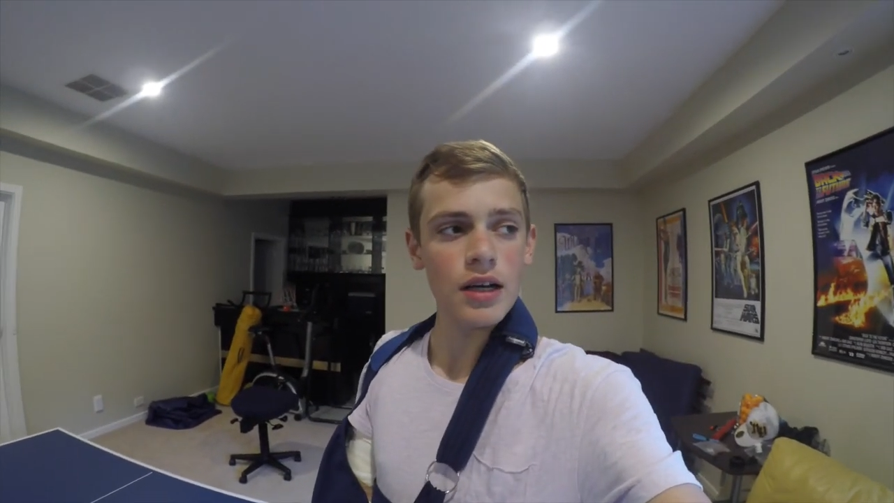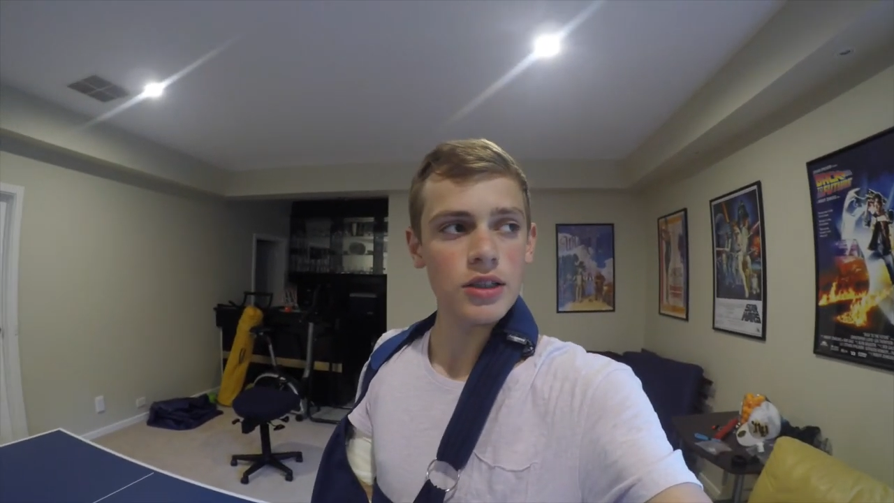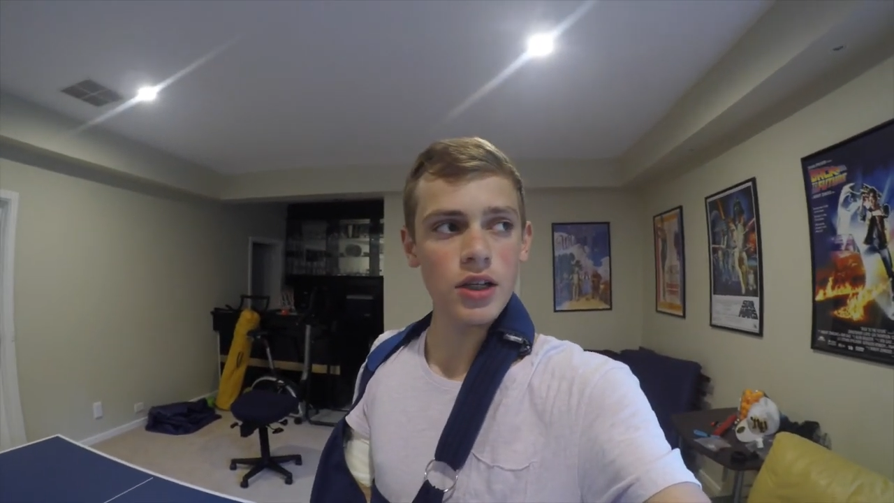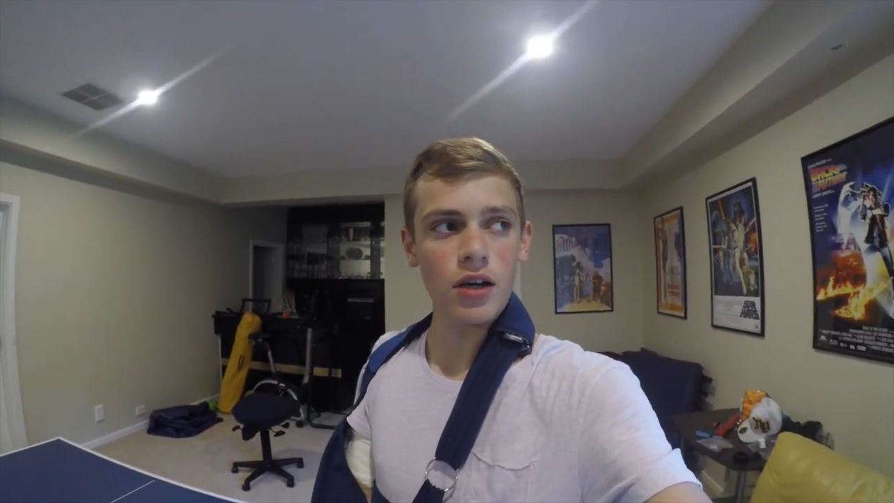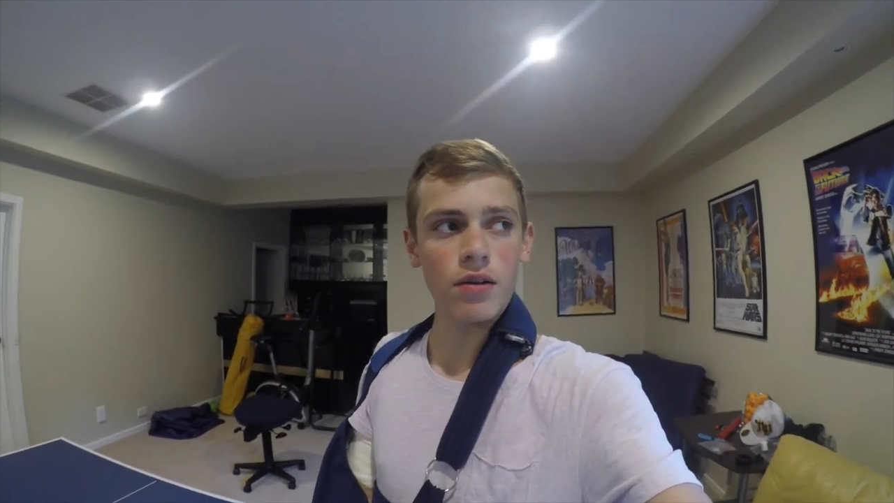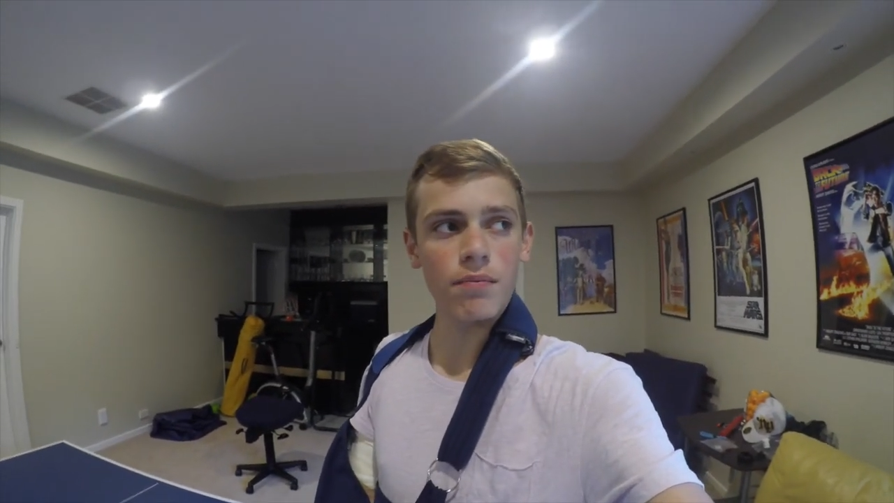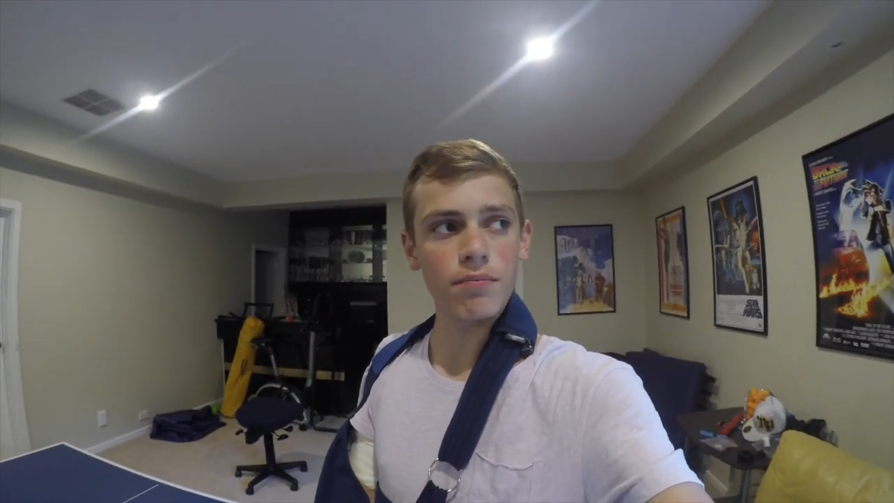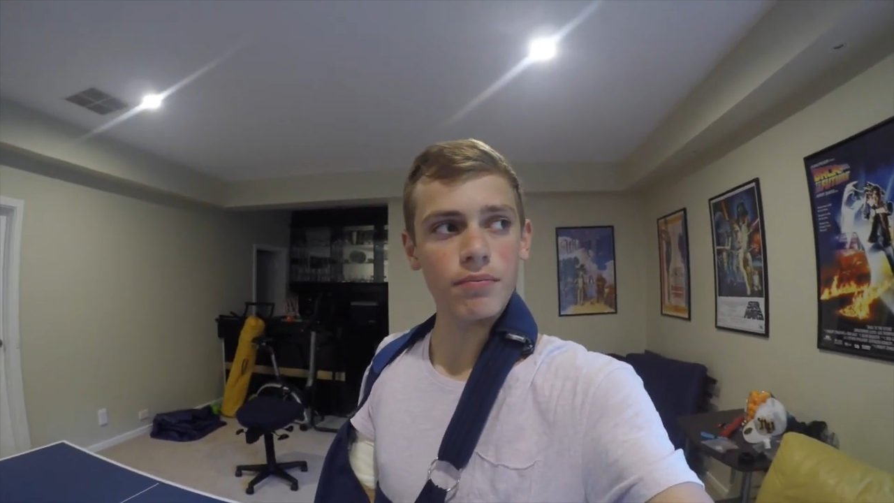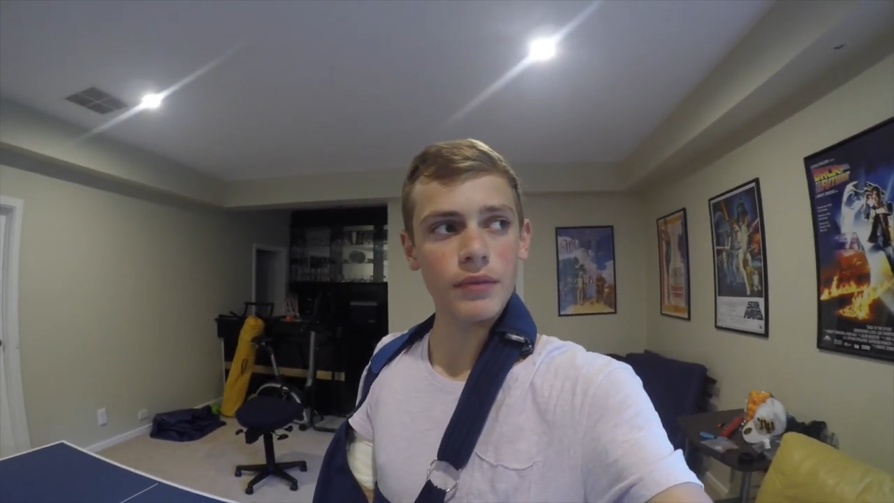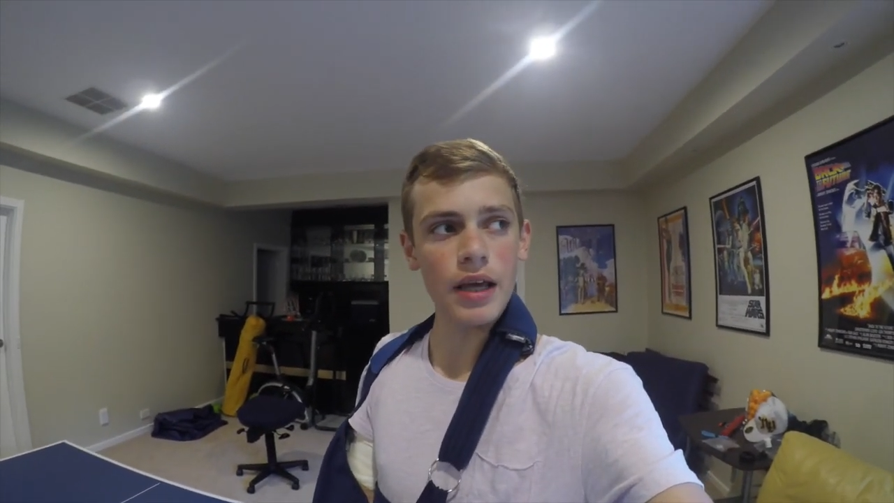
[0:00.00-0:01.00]
So
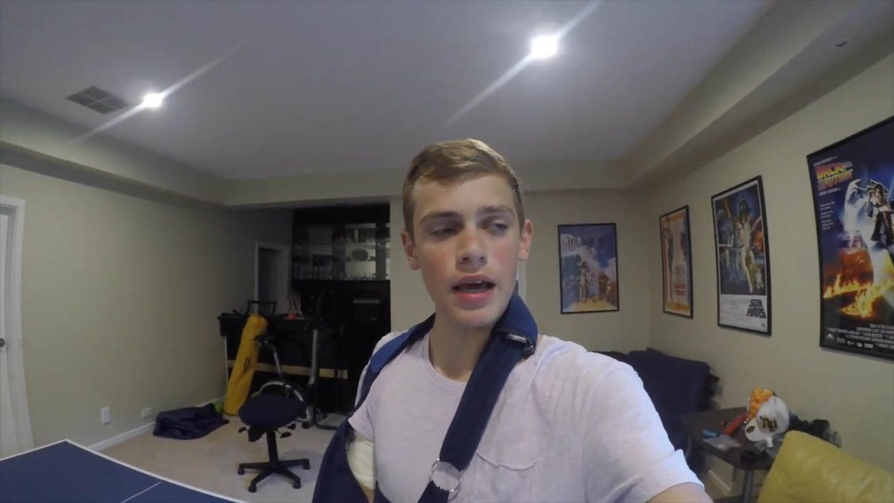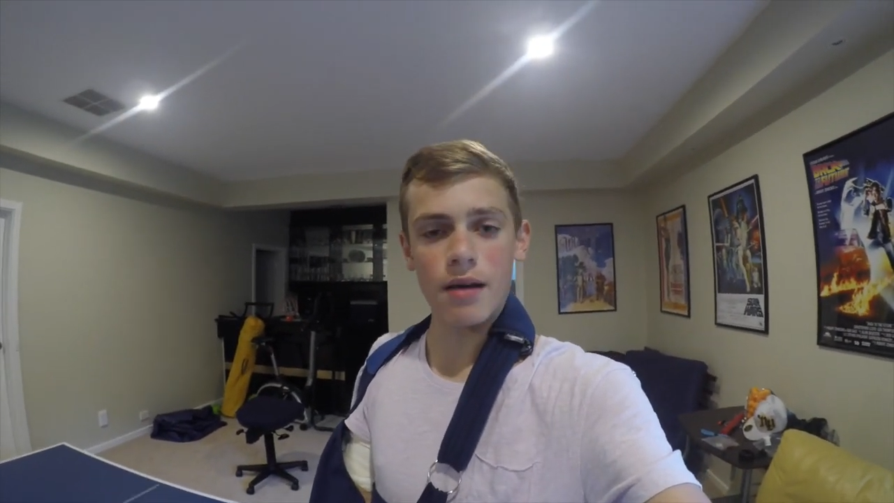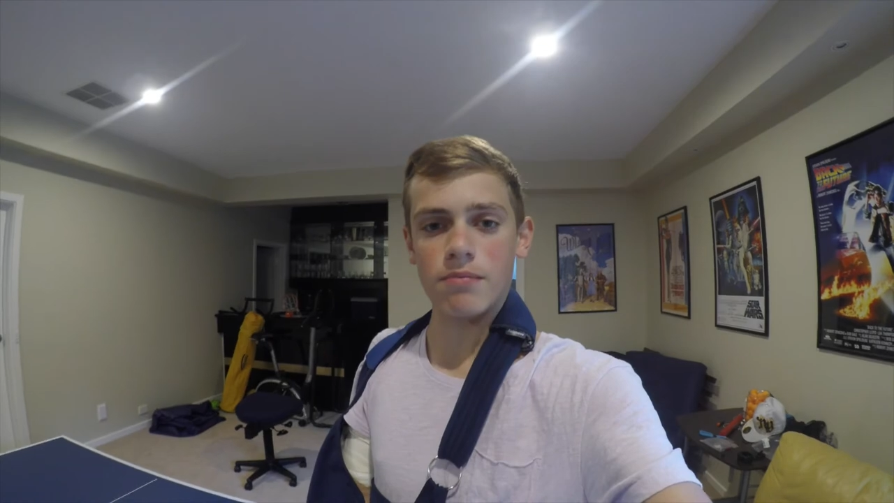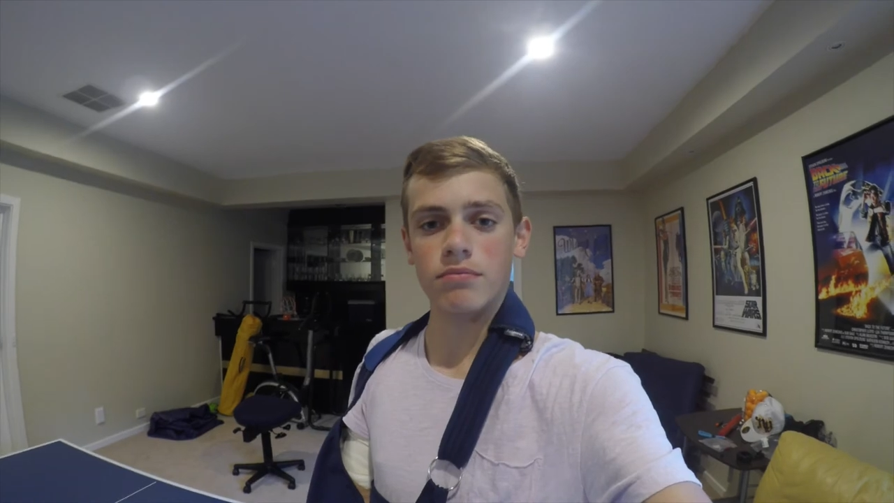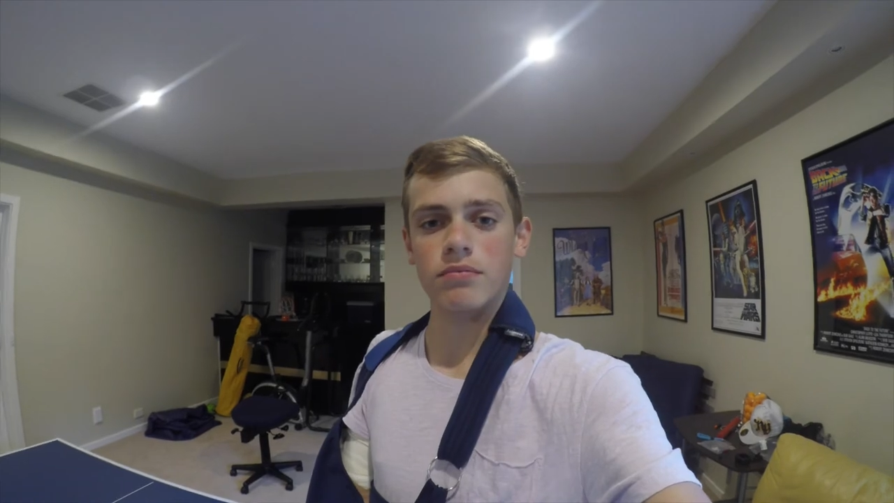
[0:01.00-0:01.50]
yeah,